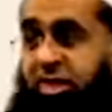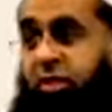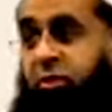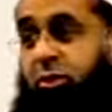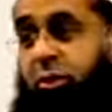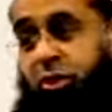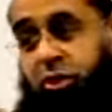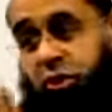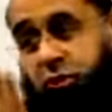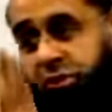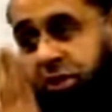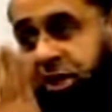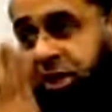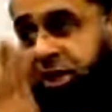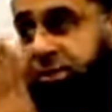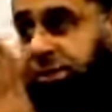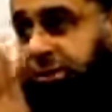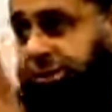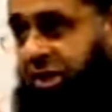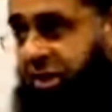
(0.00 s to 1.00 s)
and they want you to
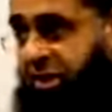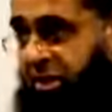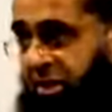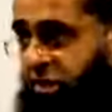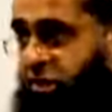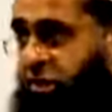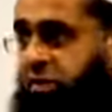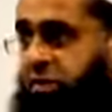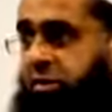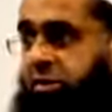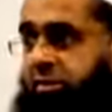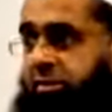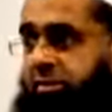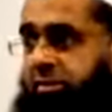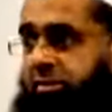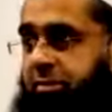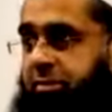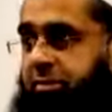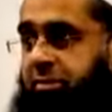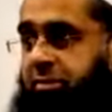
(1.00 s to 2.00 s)
become a medical doctor.
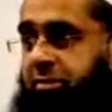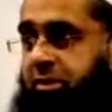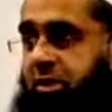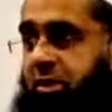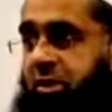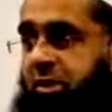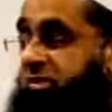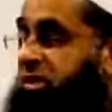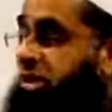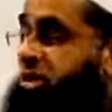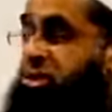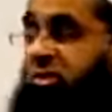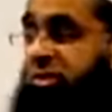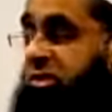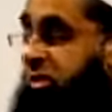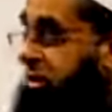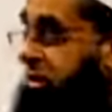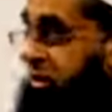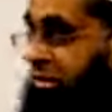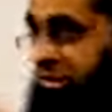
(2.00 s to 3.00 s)
But you
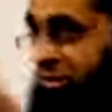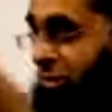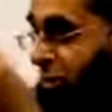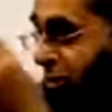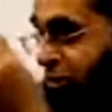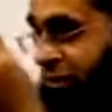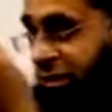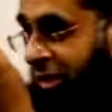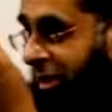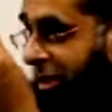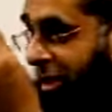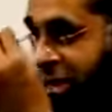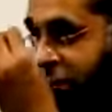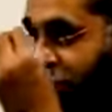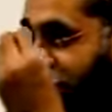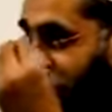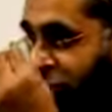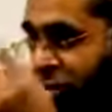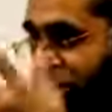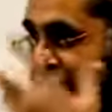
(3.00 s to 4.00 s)
just don't think how
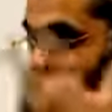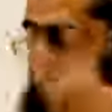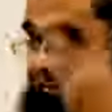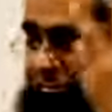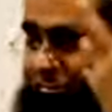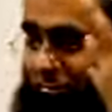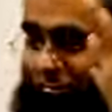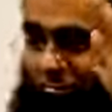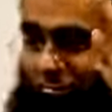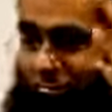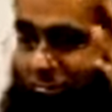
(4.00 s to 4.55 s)
you're going to